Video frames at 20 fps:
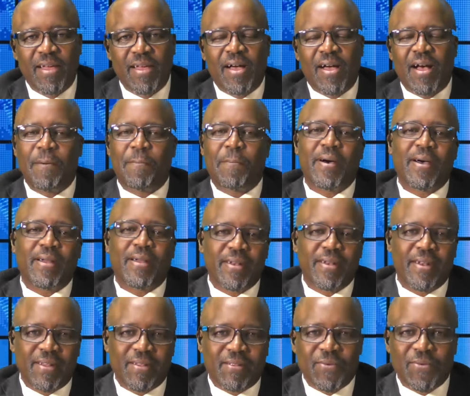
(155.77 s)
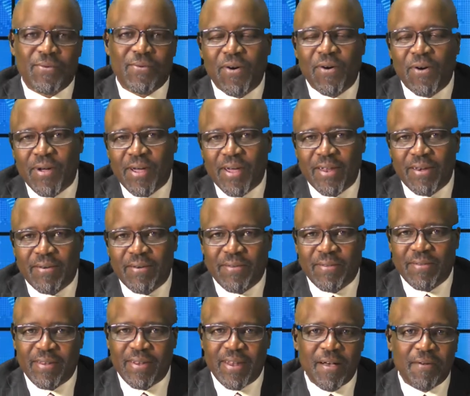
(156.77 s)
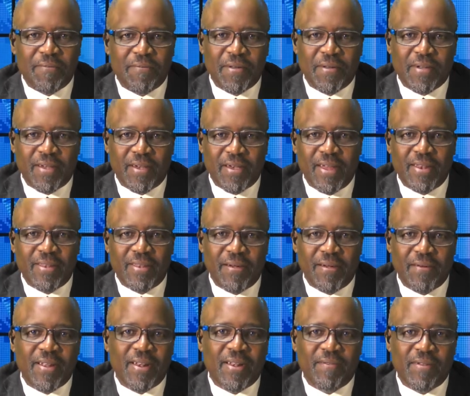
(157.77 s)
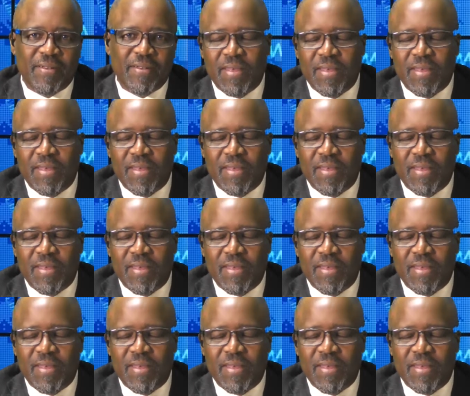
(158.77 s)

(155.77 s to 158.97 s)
are pertinent to all countries in Africa, and they're relevant.